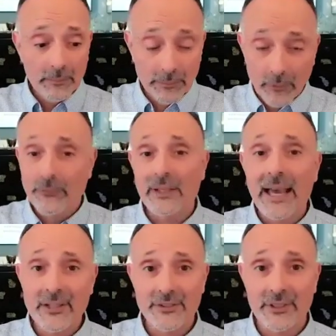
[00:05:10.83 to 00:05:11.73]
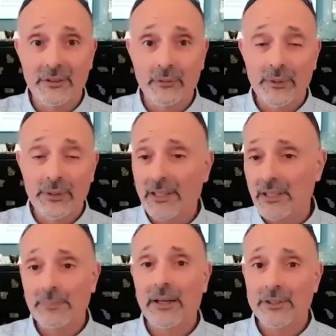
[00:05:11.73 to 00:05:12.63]
prophylaxing with
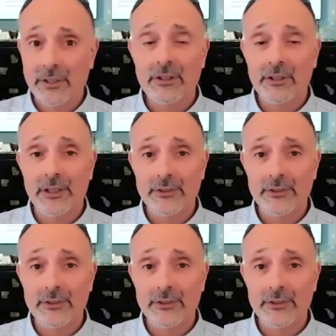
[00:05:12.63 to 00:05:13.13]
antibacterial